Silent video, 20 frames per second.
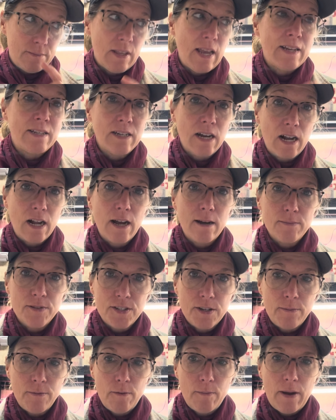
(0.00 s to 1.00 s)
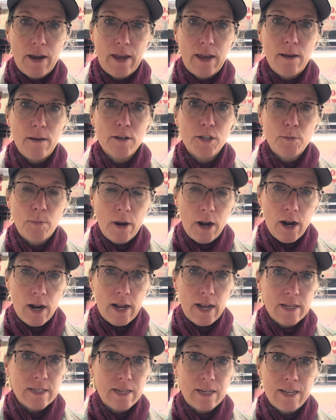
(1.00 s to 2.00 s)
dug up some of my
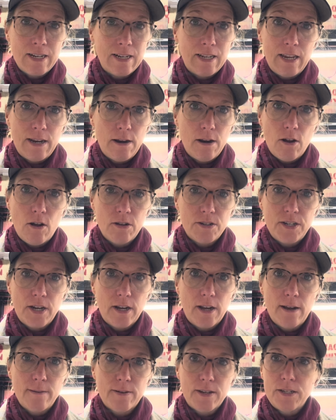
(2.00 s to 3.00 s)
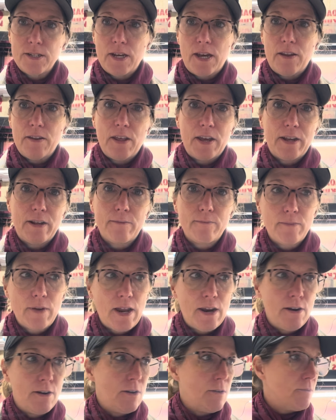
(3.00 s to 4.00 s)
asparagus. It didn't get it all dug up because I had
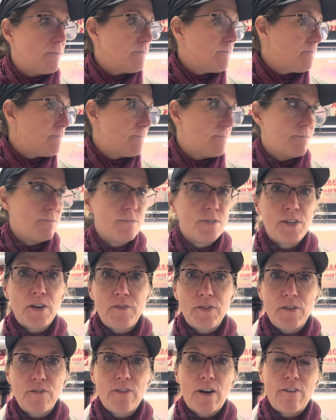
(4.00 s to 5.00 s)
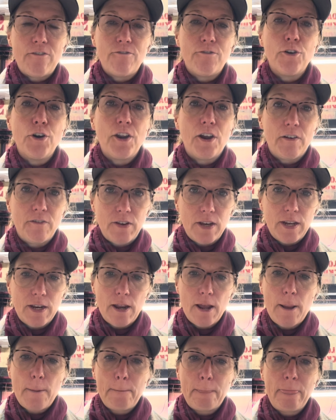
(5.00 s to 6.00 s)
75 foot of it.
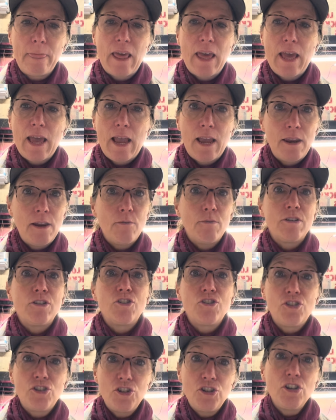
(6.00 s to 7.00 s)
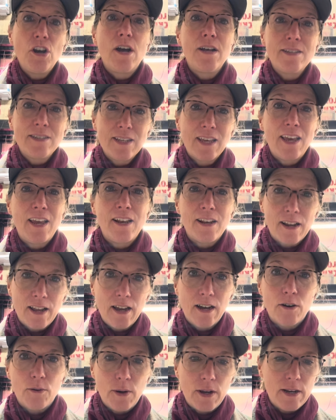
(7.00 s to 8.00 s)
And it was just getting
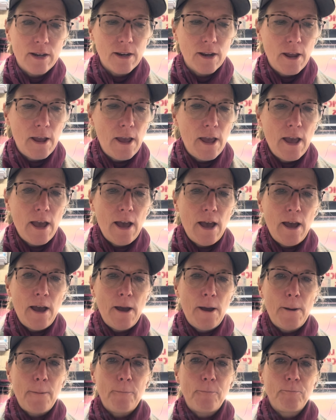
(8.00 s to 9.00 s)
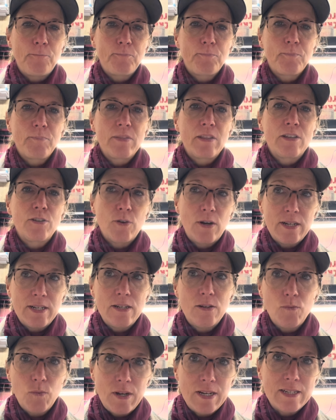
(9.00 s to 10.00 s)
going. So I
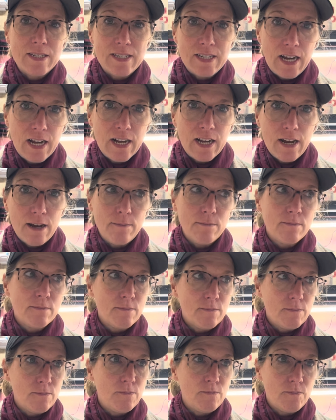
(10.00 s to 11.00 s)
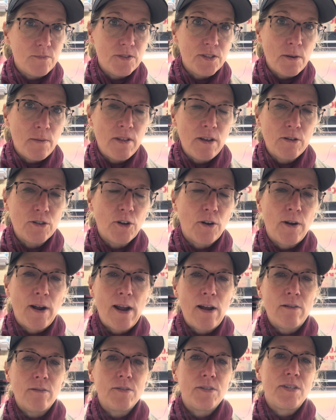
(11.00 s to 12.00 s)
went and dug up some of those
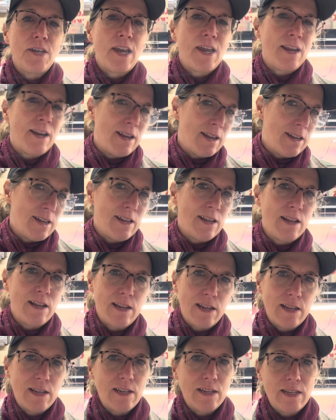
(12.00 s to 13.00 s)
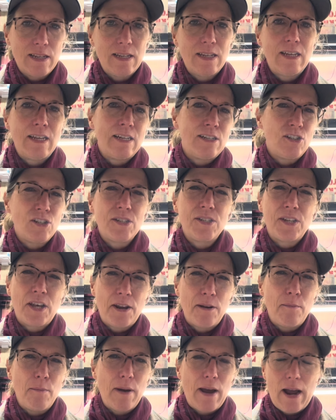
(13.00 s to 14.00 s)
crowns, and it just set
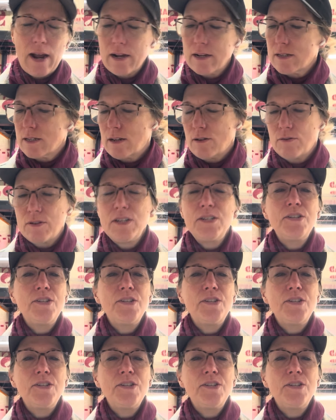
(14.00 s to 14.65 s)
them back. So this